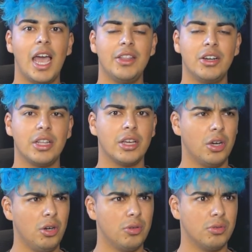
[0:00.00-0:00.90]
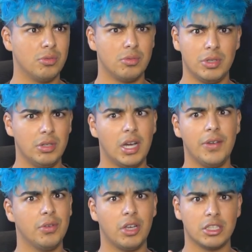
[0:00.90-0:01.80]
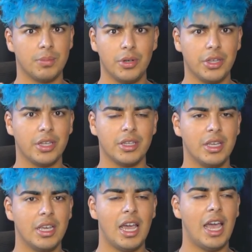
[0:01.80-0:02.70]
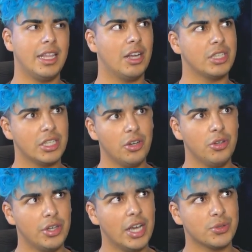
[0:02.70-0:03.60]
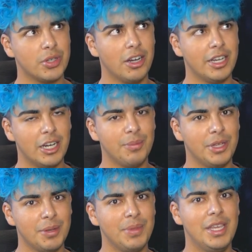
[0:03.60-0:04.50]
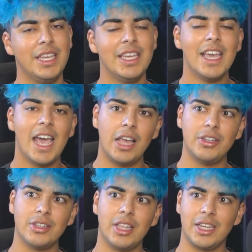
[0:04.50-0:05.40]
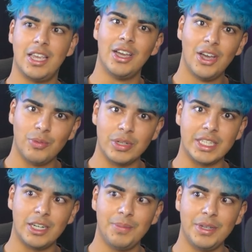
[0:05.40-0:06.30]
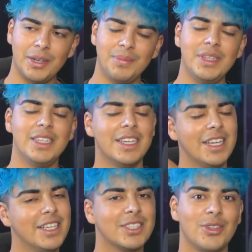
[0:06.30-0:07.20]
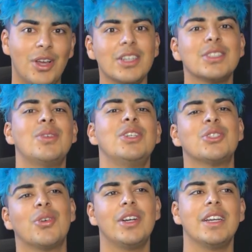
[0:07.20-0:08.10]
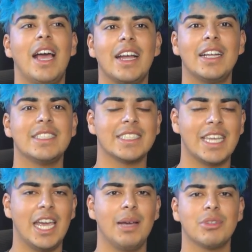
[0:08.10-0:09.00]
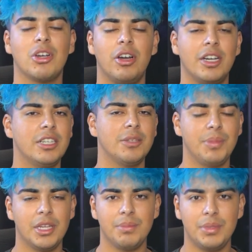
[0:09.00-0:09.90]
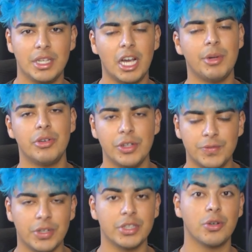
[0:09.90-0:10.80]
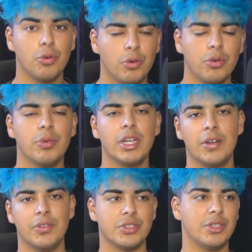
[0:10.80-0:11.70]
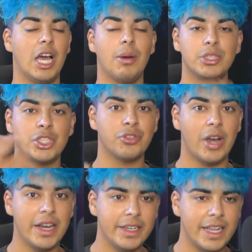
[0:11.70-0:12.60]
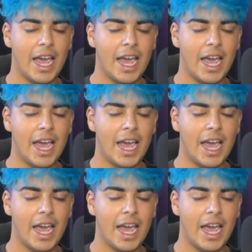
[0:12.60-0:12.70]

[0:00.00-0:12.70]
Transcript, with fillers: And they're like, oh, we don't have you as our booking. And then I was like, no, you guys were on Airbnb. And they were like, what's Airbnb? So long story short, I got scammed, called Airbnb, got my refund, cool, whatever. So now I'm stranded